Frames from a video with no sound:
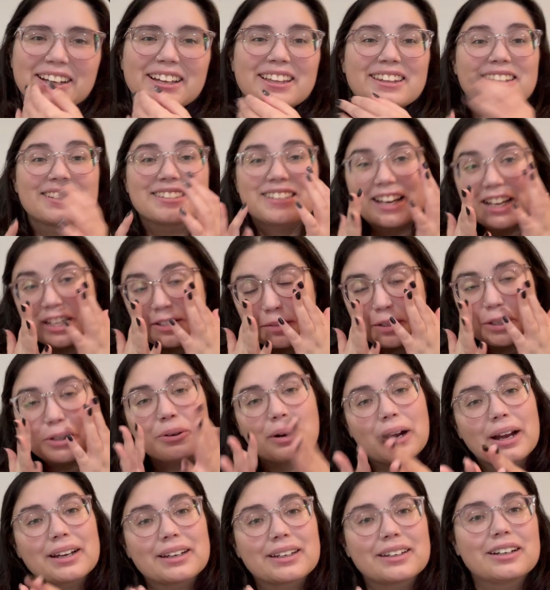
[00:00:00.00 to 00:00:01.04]
this has me
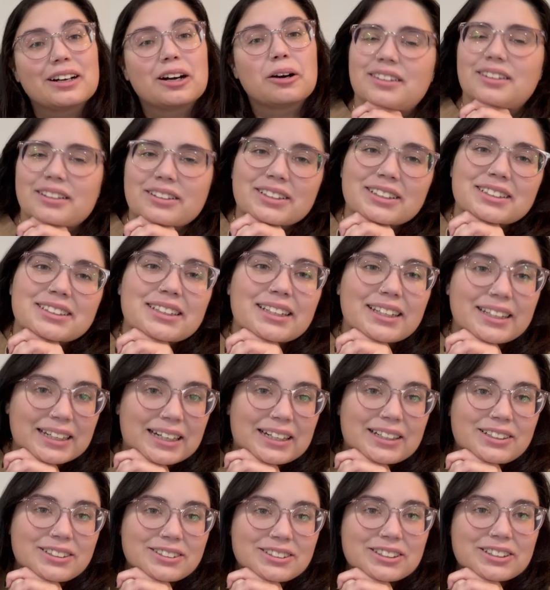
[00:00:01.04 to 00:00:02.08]
cracking up. There is a
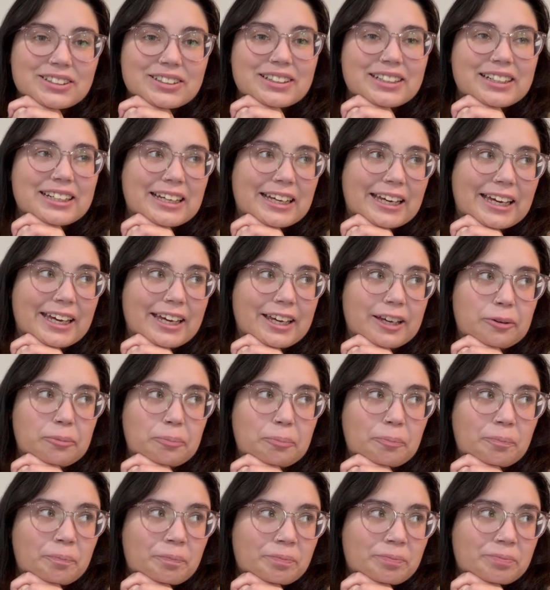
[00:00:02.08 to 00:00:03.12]
character in a
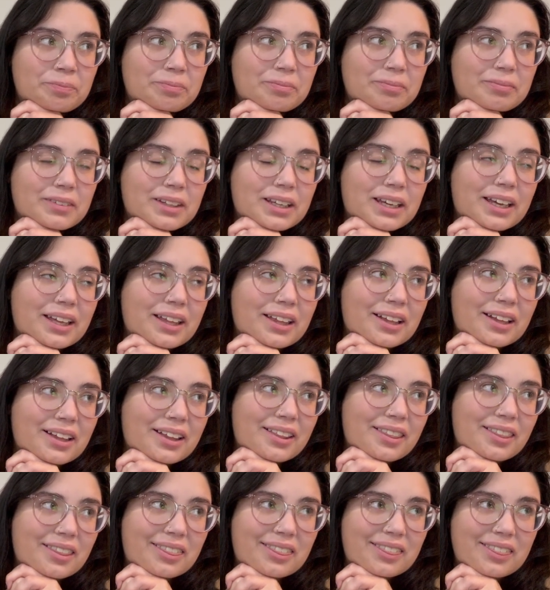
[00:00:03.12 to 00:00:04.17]
game
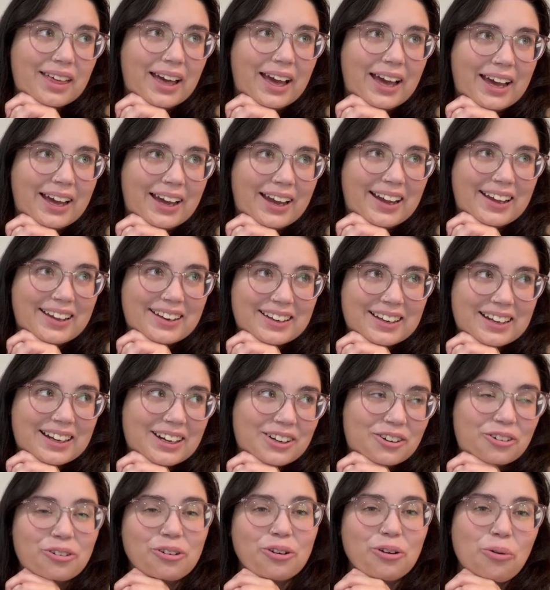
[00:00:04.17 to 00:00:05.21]
that I
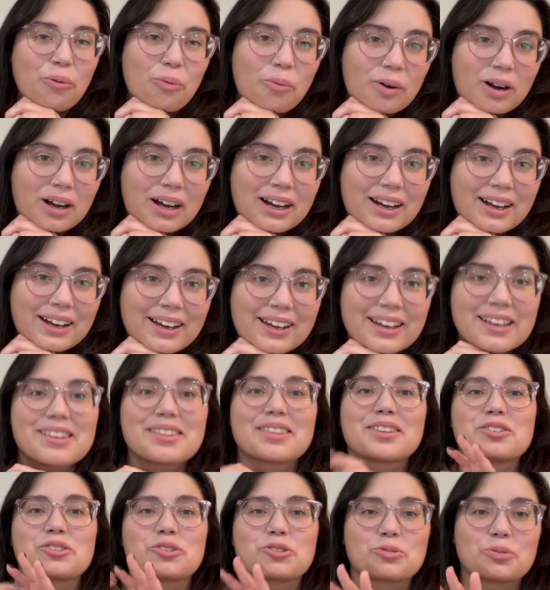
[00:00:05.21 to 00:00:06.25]
don't know why
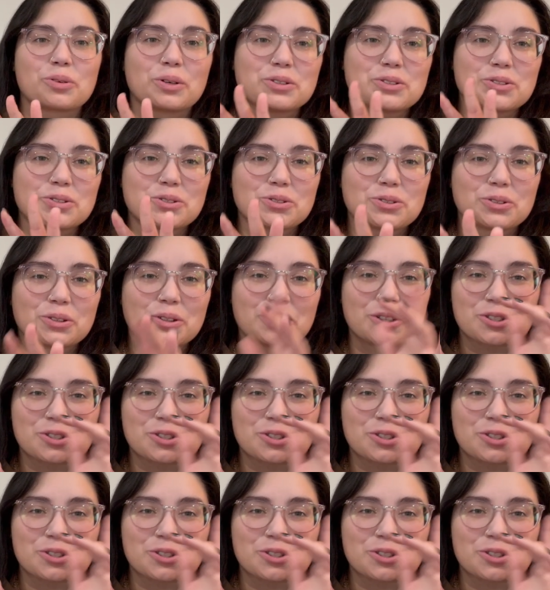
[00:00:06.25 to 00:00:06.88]
this was